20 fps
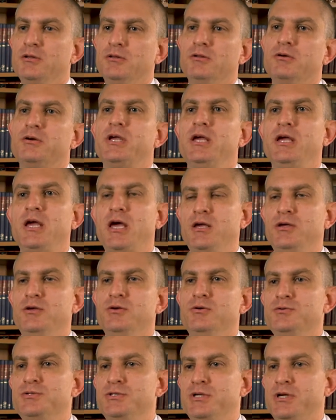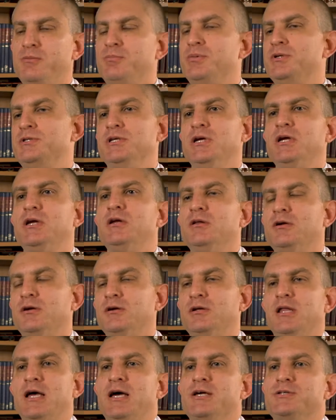looking at using a particular
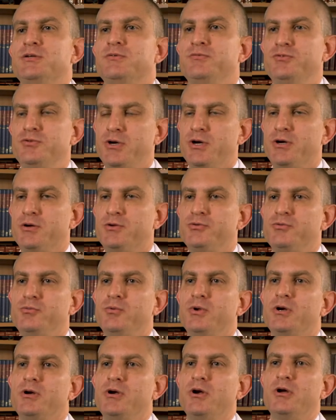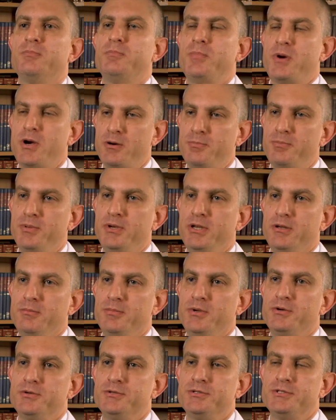class of drugs, what are called PARP
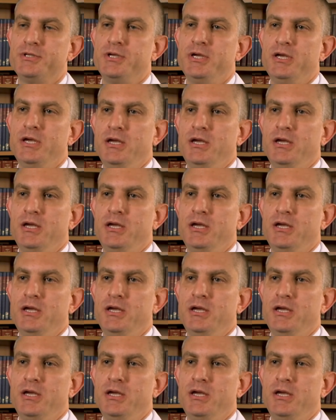inhibitors,